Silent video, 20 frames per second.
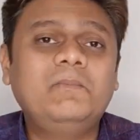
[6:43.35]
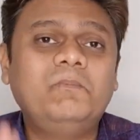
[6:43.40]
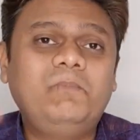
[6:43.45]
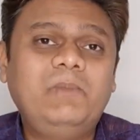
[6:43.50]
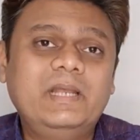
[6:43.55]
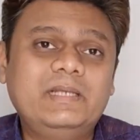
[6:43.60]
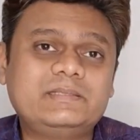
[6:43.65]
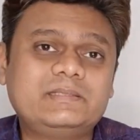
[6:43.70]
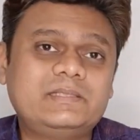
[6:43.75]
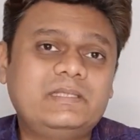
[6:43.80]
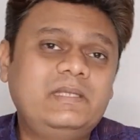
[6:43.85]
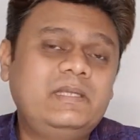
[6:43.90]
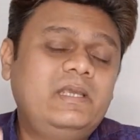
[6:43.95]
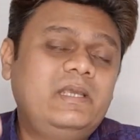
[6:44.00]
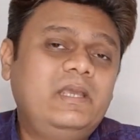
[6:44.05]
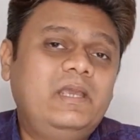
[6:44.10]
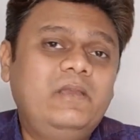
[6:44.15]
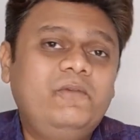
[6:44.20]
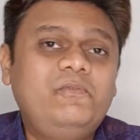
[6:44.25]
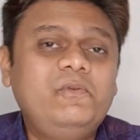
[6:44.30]
Plus,
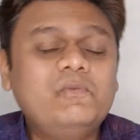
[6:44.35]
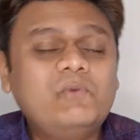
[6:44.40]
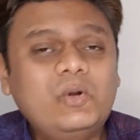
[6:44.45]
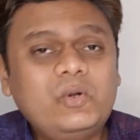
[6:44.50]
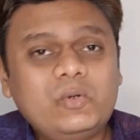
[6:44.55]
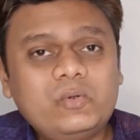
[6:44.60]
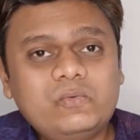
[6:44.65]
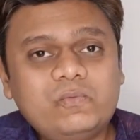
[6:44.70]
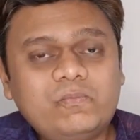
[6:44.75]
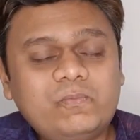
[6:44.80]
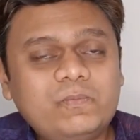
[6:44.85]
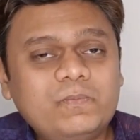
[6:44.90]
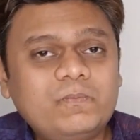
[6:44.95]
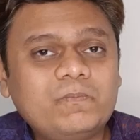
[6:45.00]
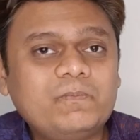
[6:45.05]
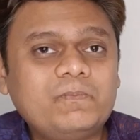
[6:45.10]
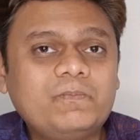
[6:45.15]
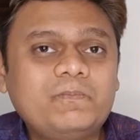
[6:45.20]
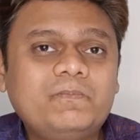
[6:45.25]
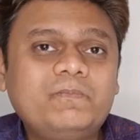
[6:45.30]
if you want to
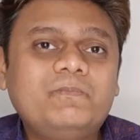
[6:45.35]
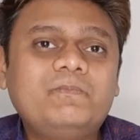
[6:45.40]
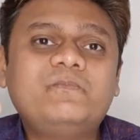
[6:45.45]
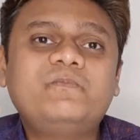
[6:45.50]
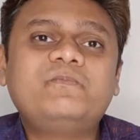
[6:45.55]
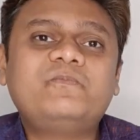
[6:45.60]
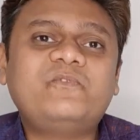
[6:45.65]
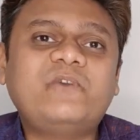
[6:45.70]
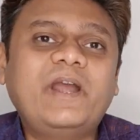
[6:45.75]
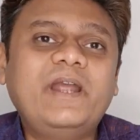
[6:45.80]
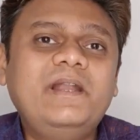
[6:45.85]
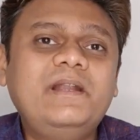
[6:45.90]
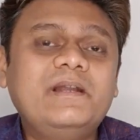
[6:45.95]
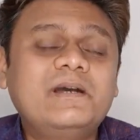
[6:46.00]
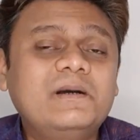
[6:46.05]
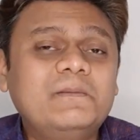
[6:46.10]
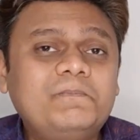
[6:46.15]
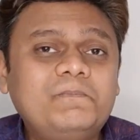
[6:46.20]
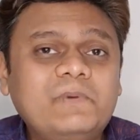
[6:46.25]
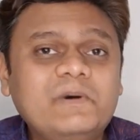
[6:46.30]
find
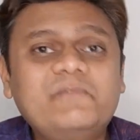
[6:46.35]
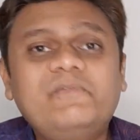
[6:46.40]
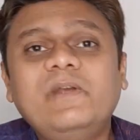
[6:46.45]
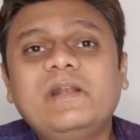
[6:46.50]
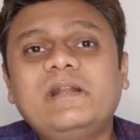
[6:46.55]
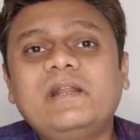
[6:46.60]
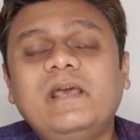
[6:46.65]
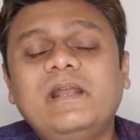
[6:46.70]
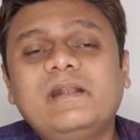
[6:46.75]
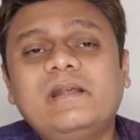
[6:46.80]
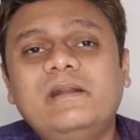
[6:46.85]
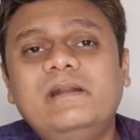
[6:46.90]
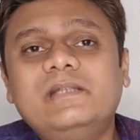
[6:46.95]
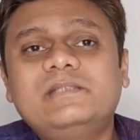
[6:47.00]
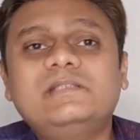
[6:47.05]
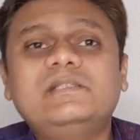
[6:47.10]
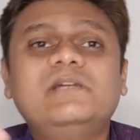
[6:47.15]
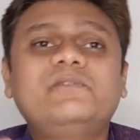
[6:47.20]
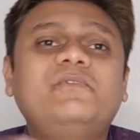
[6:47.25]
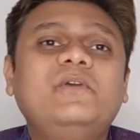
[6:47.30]
a perfect air
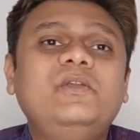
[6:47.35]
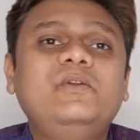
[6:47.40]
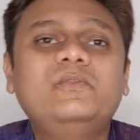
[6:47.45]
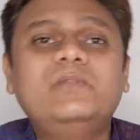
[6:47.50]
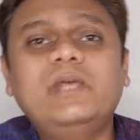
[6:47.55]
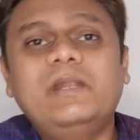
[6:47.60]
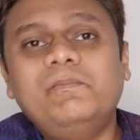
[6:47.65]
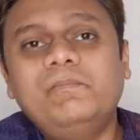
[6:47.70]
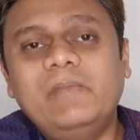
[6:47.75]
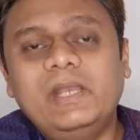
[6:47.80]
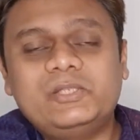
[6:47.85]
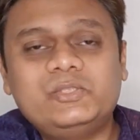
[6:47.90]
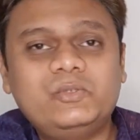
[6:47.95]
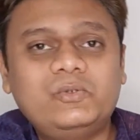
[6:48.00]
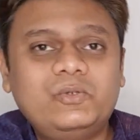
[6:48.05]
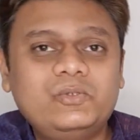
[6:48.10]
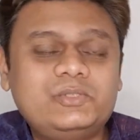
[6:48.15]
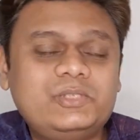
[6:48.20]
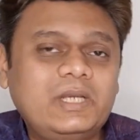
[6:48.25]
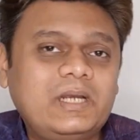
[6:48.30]
conditioner for you, then make sure
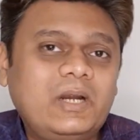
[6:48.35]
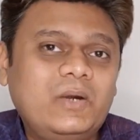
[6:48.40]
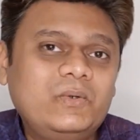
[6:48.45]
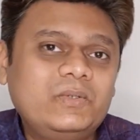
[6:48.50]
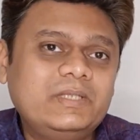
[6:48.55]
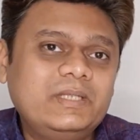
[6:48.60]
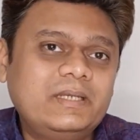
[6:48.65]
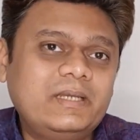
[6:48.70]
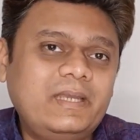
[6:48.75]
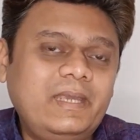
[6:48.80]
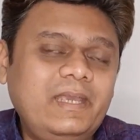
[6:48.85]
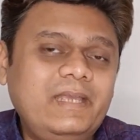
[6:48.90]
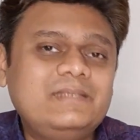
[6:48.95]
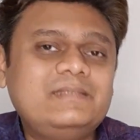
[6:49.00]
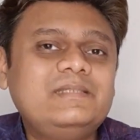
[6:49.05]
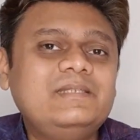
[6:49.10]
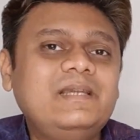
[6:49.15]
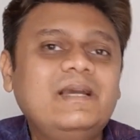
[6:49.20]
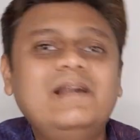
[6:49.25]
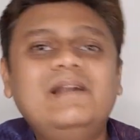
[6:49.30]
to check out the
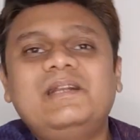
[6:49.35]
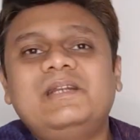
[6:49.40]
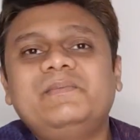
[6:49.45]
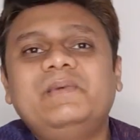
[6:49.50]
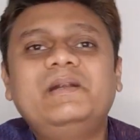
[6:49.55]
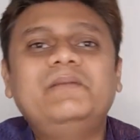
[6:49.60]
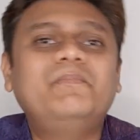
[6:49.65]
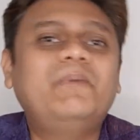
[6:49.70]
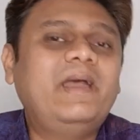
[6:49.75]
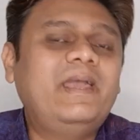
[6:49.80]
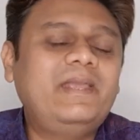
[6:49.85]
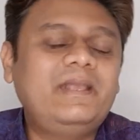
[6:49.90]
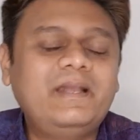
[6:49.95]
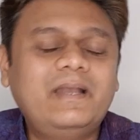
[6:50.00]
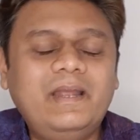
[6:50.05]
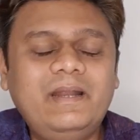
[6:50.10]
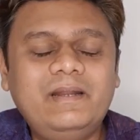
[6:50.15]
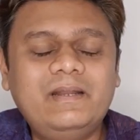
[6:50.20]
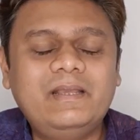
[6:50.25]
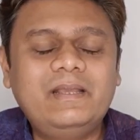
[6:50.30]
AC Ultimate Buying
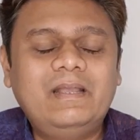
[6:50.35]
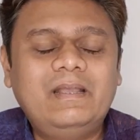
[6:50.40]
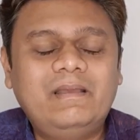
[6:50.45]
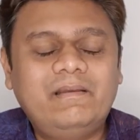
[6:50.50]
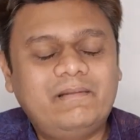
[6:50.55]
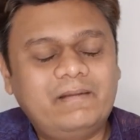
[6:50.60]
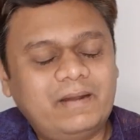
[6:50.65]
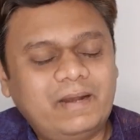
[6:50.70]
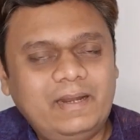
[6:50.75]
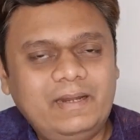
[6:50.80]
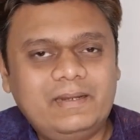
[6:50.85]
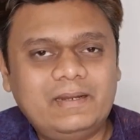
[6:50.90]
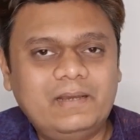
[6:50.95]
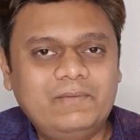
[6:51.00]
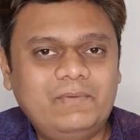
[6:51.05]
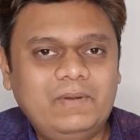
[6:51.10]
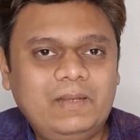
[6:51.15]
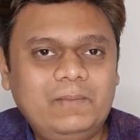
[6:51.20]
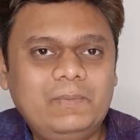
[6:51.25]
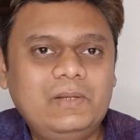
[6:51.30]
Guide right
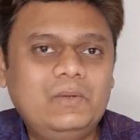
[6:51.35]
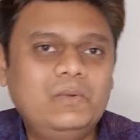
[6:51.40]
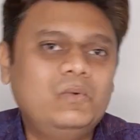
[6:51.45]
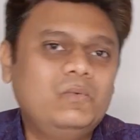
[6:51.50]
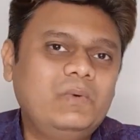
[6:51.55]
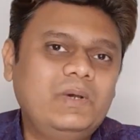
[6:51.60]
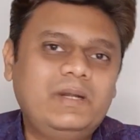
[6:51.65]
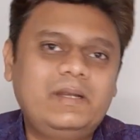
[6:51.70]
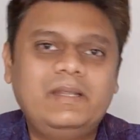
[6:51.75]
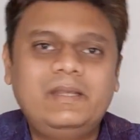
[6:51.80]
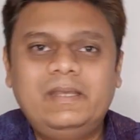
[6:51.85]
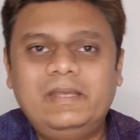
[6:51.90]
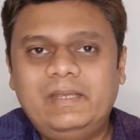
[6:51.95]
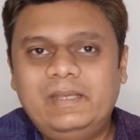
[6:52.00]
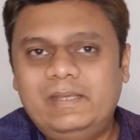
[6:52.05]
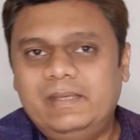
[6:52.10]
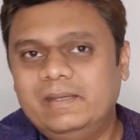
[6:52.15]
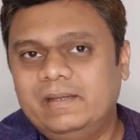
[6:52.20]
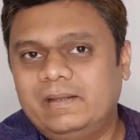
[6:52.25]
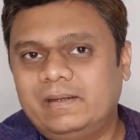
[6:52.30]
available over
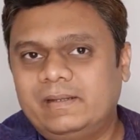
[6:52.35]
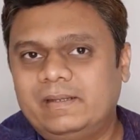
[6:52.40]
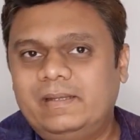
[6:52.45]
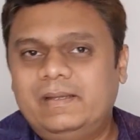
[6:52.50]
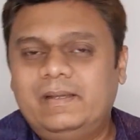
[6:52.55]
here